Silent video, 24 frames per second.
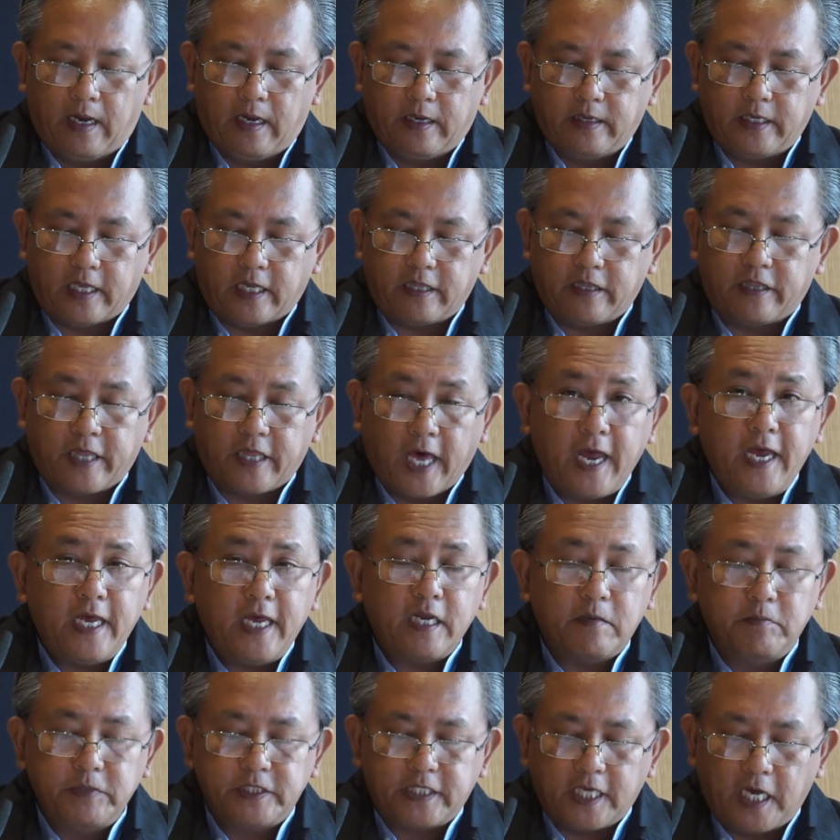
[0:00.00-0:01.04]
Yet they
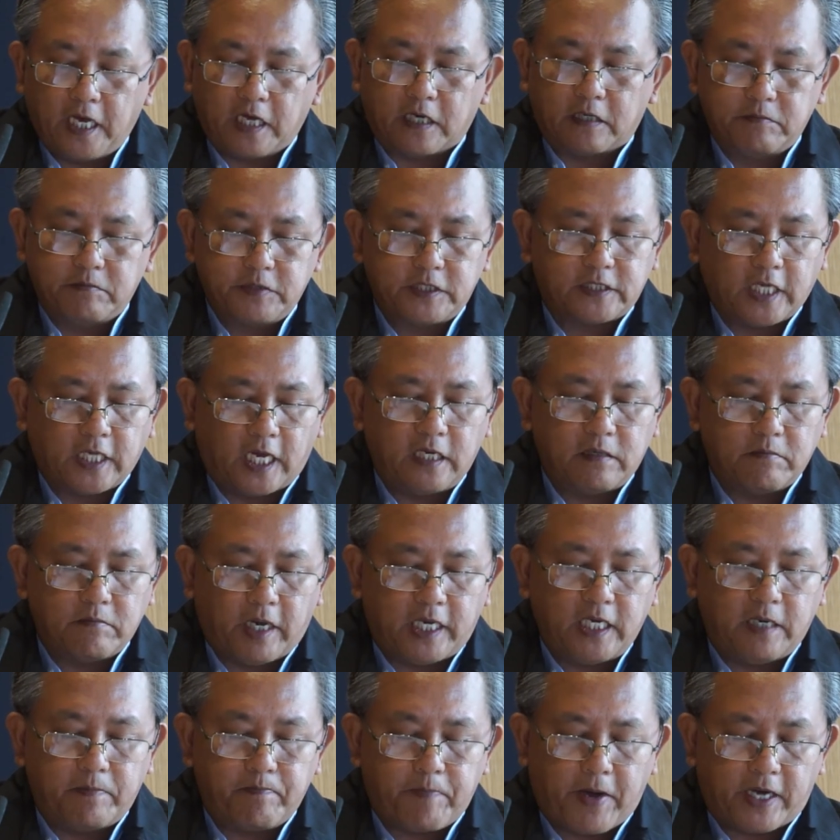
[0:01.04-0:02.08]
themselves take
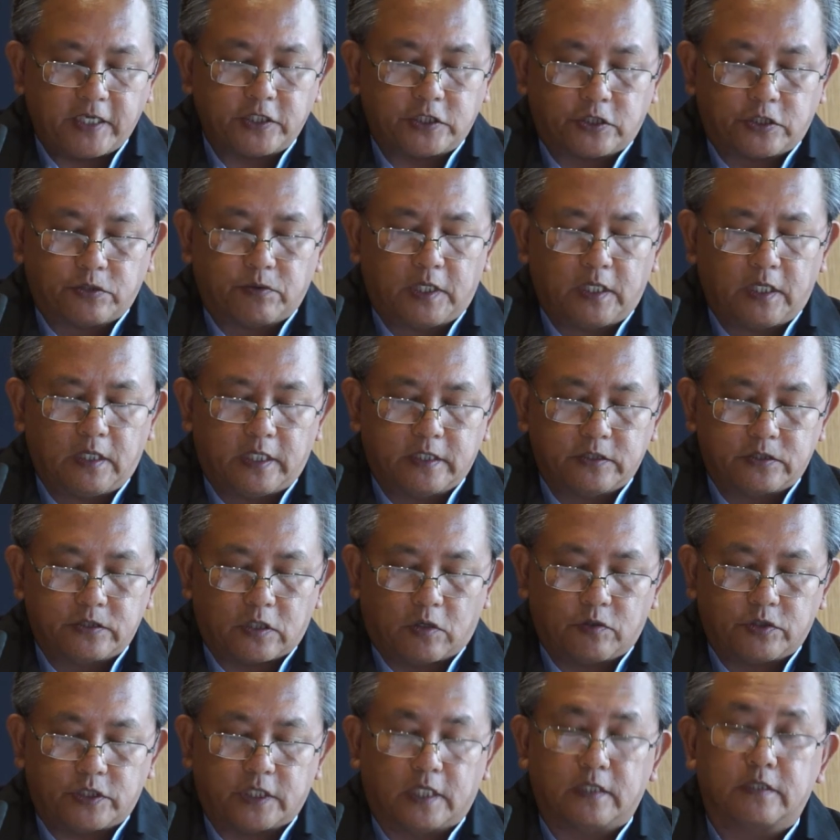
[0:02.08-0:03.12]
many pastoral and
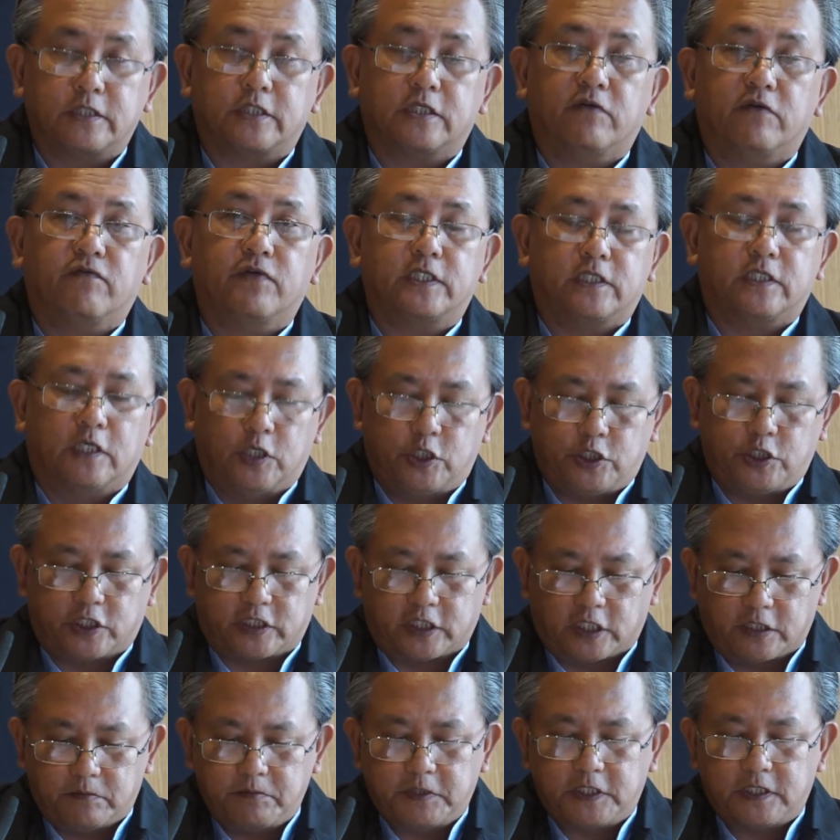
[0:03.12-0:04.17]
social service
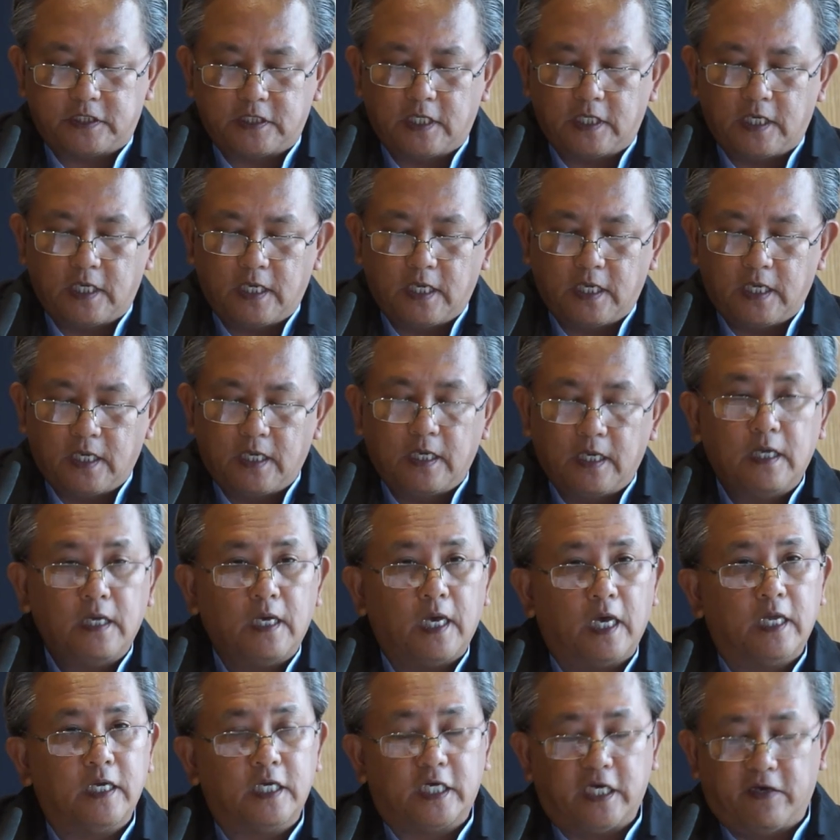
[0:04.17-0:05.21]
initiatives
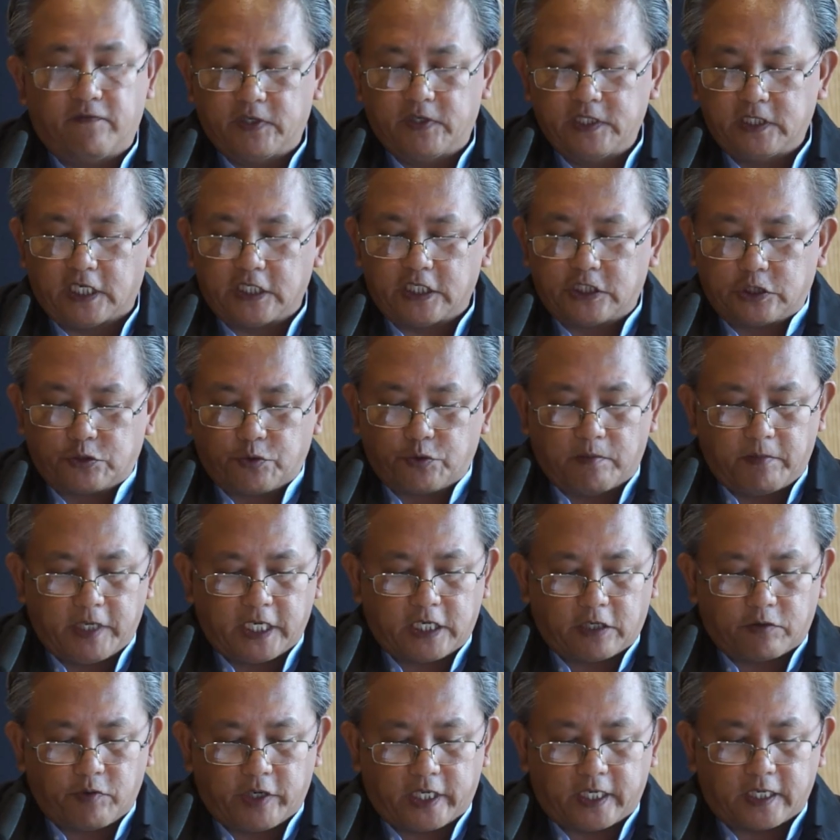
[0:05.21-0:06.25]
and given the extremely
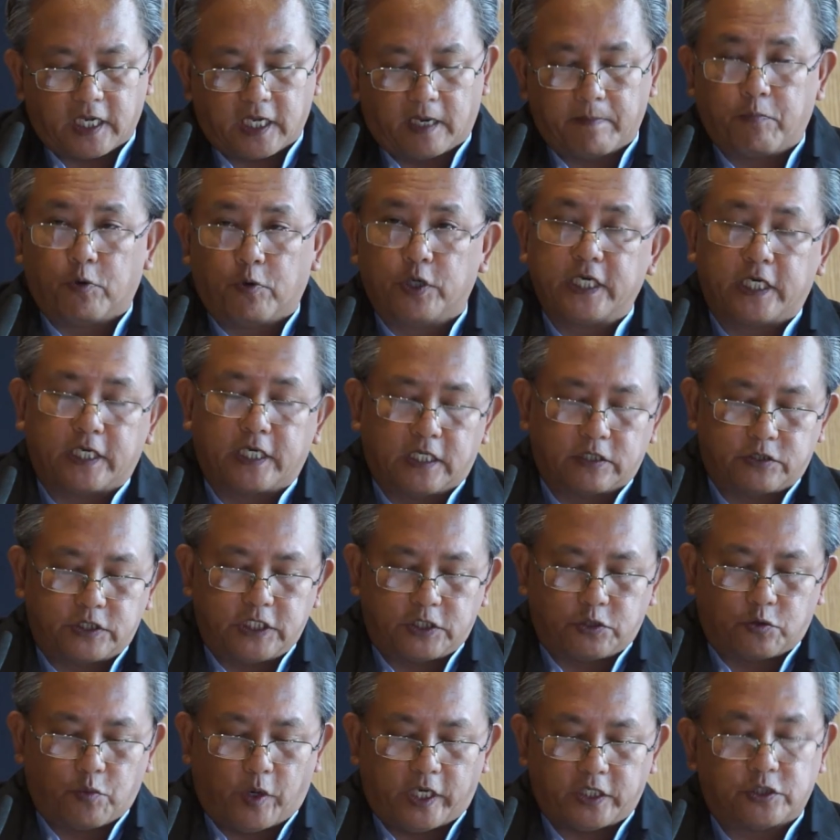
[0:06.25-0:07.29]
critical political
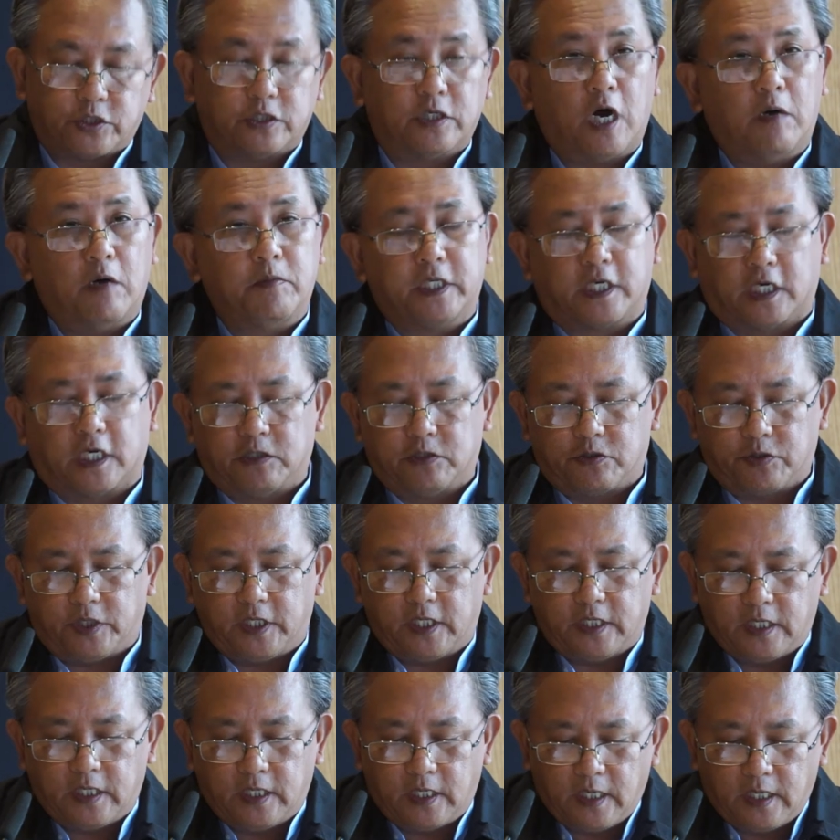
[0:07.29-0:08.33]
situation of the country,
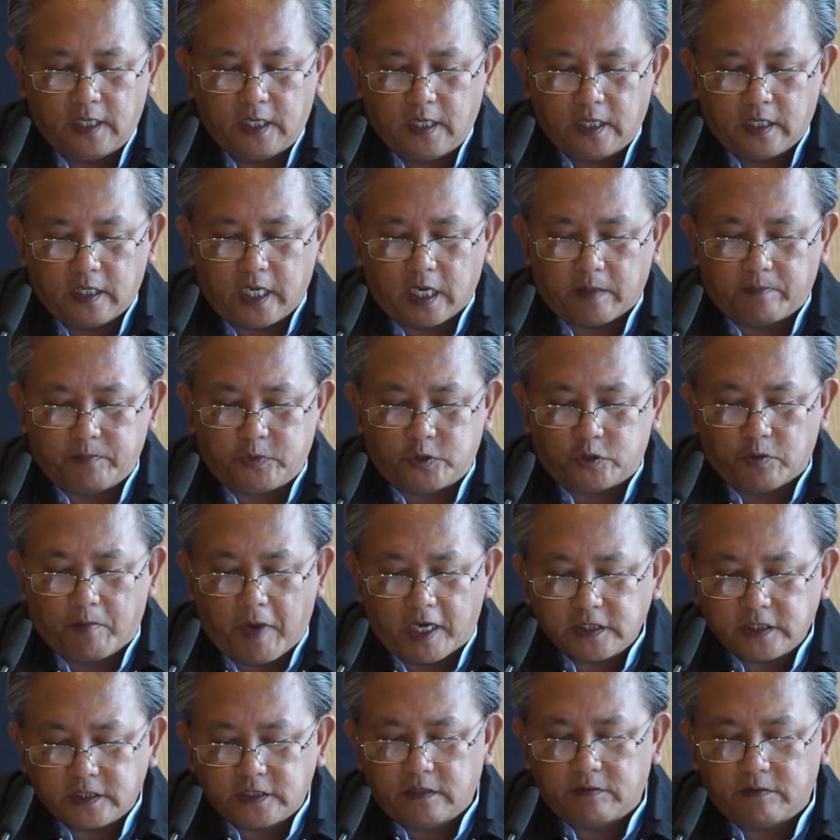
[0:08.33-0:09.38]
they have to
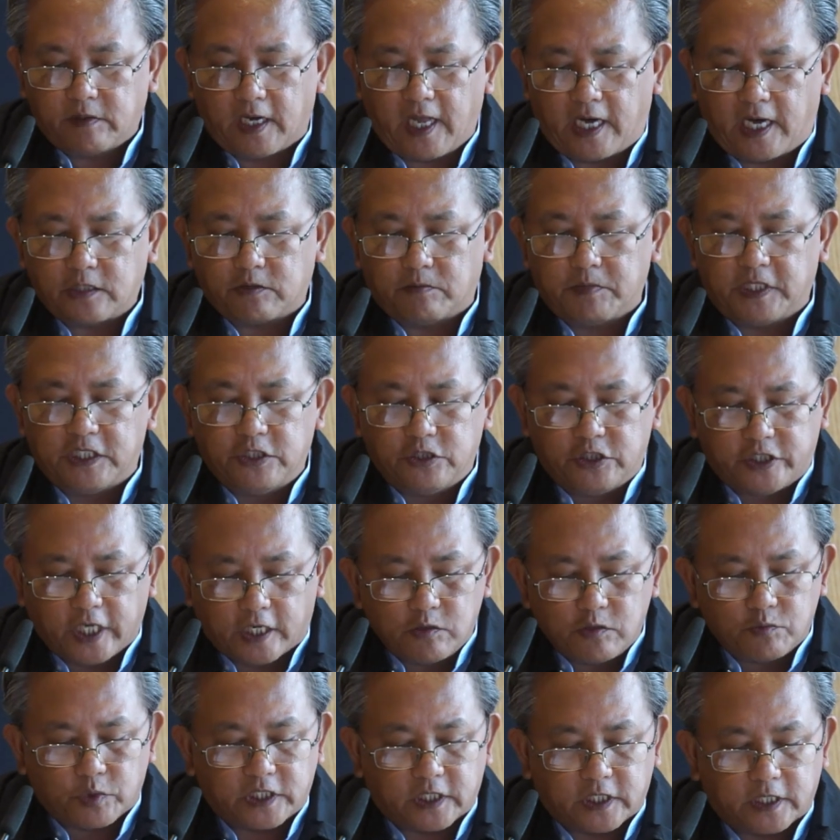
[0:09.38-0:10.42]
muster a lot of
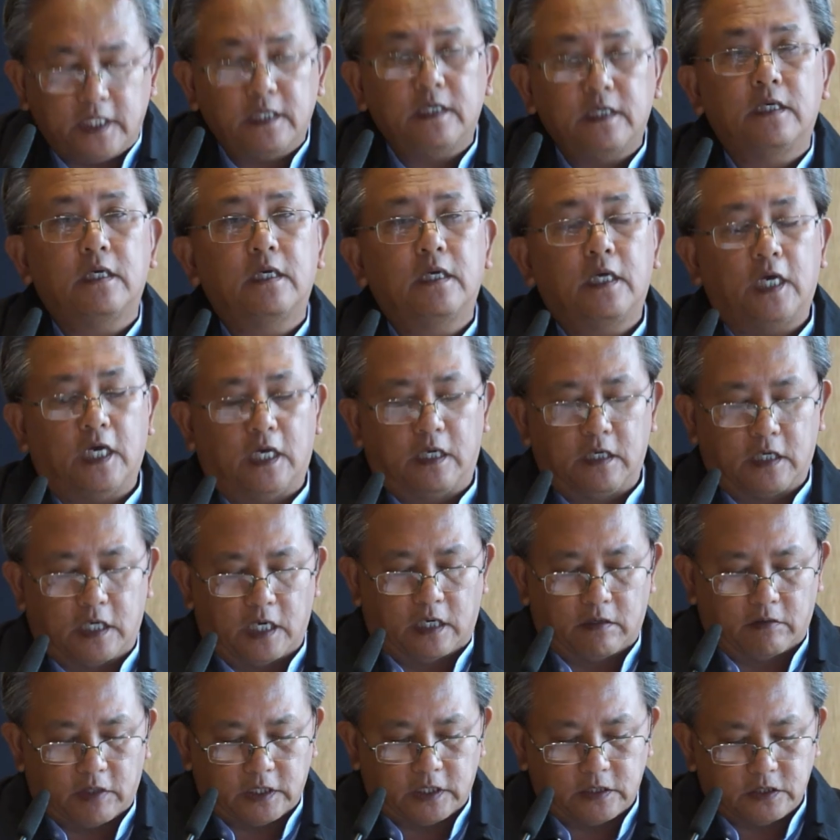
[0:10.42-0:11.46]
ingenuity and
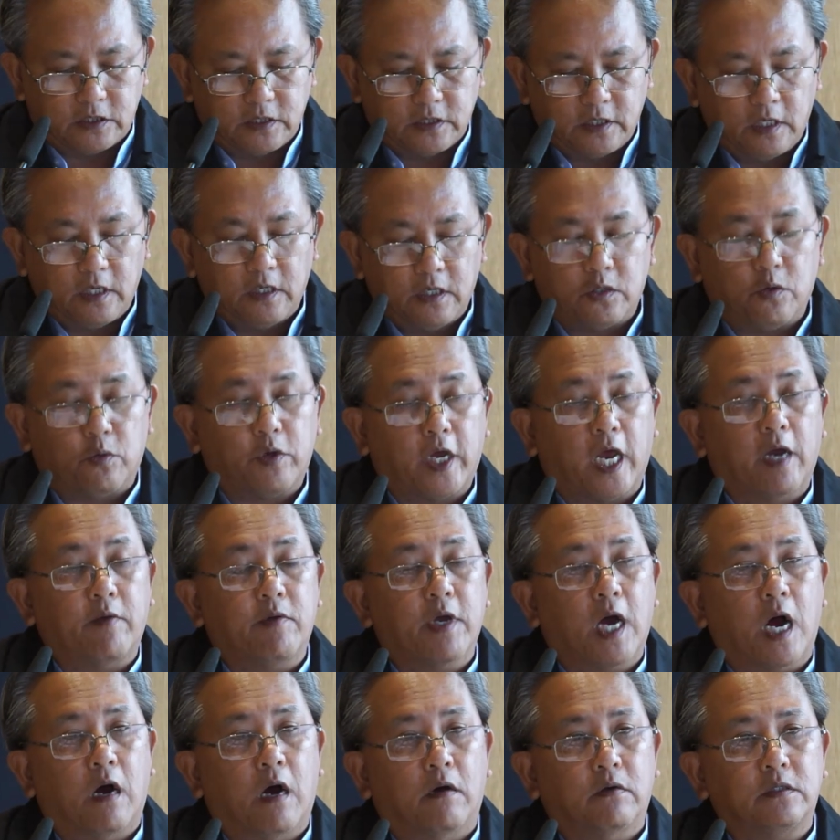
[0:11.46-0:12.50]
courage to carry
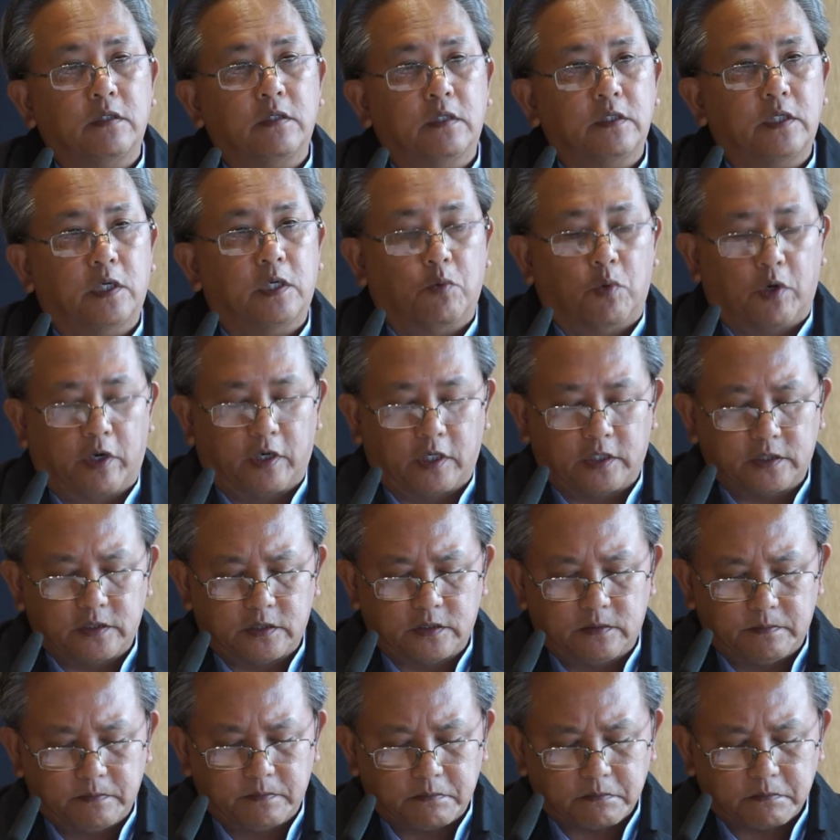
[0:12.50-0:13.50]
out their works.